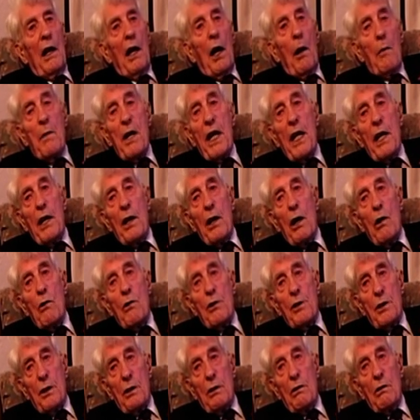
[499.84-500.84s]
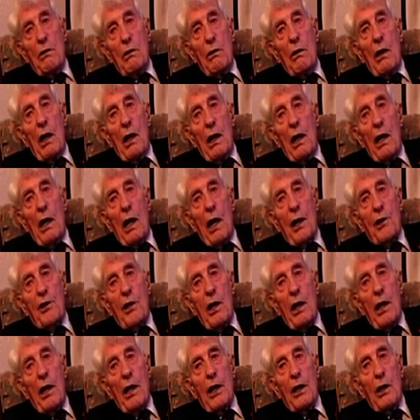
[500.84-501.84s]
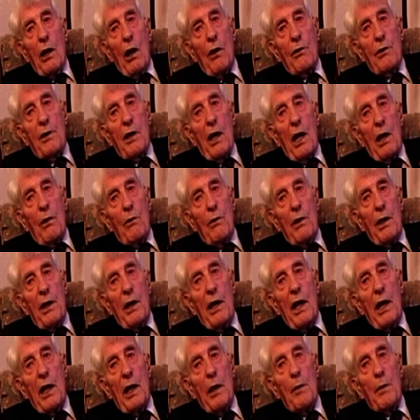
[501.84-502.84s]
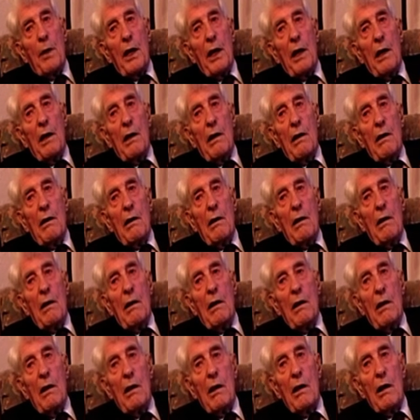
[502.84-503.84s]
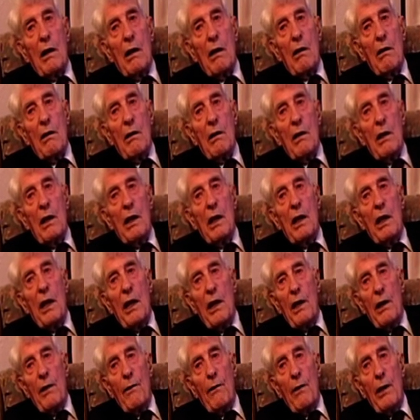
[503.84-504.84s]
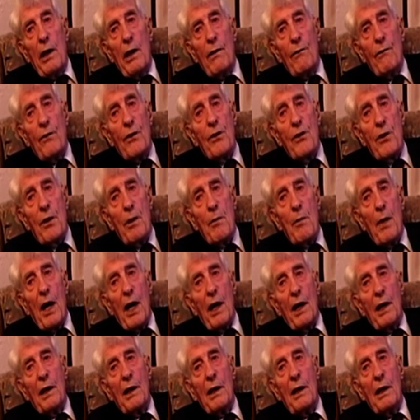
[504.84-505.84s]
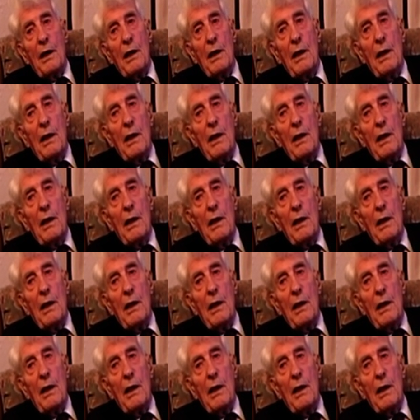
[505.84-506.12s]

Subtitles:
I mean those who are actually in contact with the enemy, an infantryman.